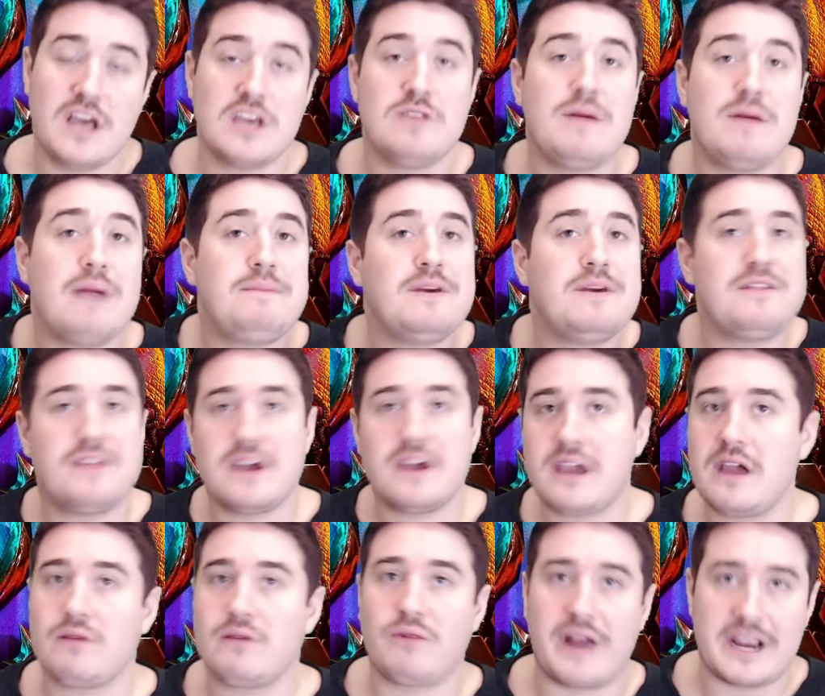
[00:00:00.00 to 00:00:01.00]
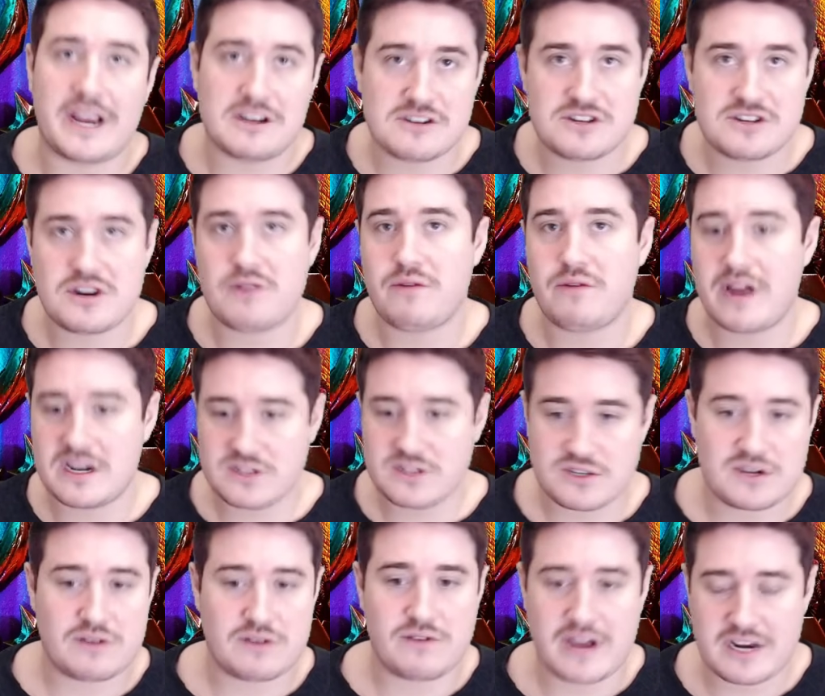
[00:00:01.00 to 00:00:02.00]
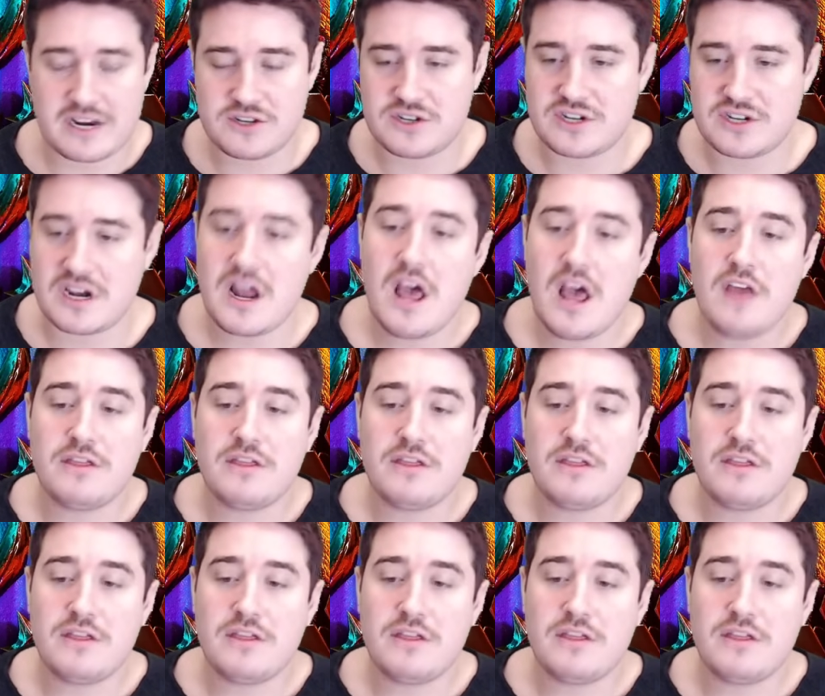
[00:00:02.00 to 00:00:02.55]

You might be thinking rage regen, rage regen, rage regen.